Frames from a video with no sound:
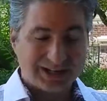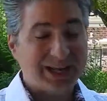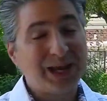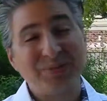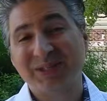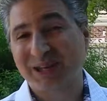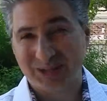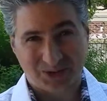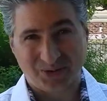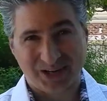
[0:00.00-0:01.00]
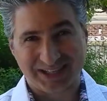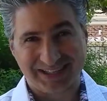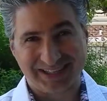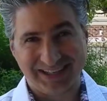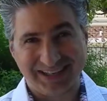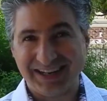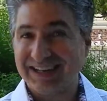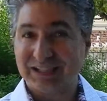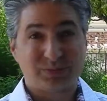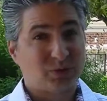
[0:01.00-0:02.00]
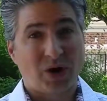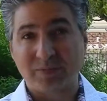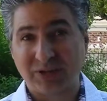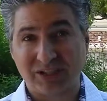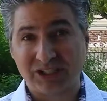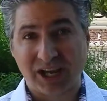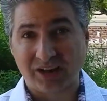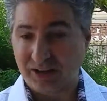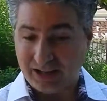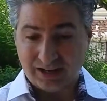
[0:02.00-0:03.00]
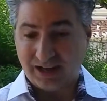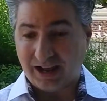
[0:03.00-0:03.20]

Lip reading: Keep sending your questions in. Subscribe to the channel and